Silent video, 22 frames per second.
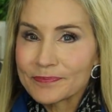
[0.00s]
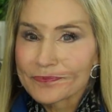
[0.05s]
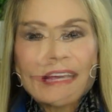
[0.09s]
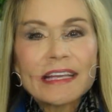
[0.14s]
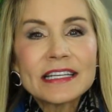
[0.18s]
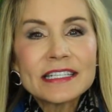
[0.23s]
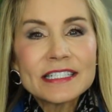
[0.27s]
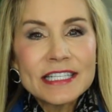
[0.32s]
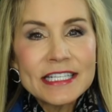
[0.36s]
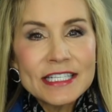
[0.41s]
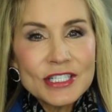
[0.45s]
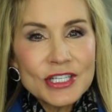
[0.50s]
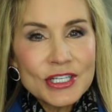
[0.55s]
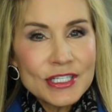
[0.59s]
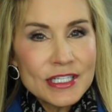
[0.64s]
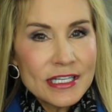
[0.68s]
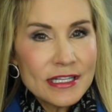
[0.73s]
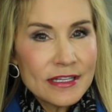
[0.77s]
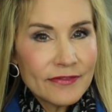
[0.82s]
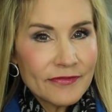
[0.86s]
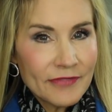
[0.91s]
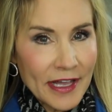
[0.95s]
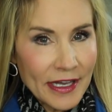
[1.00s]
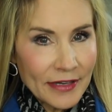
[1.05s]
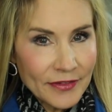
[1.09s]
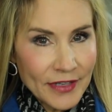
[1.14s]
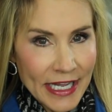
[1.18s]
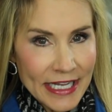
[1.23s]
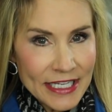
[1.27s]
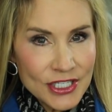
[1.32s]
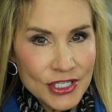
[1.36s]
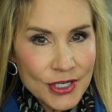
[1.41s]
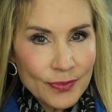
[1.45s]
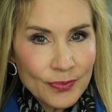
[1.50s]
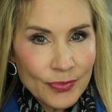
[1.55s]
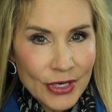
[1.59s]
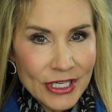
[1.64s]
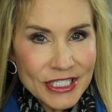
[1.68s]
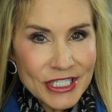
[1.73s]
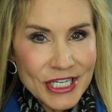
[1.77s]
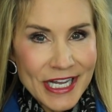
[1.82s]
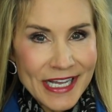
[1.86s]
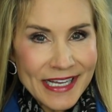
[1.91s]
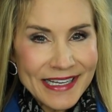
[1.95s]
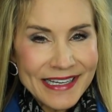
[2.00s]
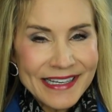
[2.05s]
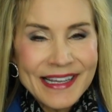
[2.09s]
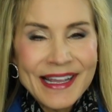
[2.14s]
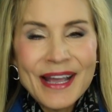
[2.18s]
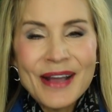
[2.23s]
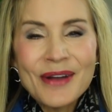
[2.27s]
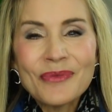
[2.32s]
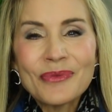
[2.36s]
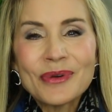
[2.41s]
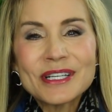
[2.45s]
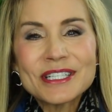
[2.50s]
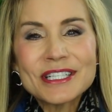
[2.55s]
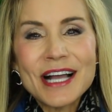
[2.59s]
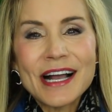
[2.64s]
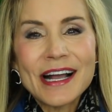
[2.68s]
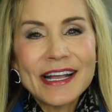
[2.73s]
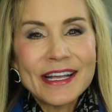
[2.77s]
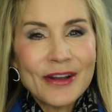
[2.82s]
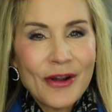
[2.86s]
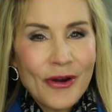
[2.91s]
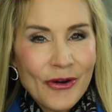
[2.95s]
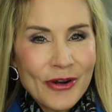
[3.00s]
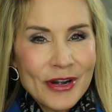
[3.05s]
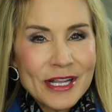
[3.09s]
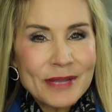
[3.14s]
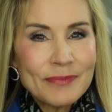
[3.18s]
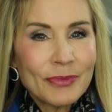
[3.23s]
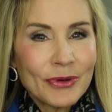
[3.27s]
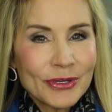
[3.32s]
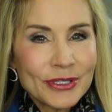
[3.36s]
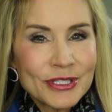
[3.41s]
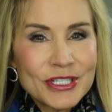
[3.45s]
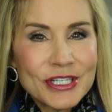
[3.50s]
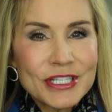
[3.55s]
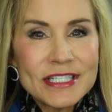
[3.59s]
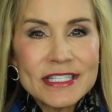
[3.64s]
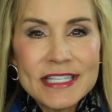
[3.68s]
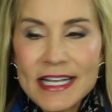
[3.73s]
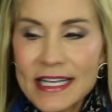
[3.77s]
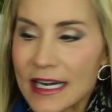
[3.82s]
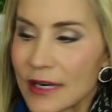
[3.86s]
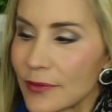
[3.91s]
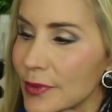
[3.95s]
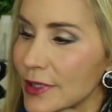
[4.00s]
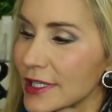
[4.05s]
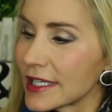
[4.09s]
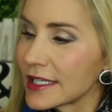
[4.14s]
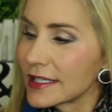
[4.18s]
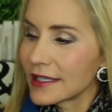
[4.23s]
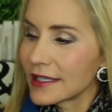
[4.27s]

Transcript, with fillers: In addition to the foundation brush head, which I had already purchased and I really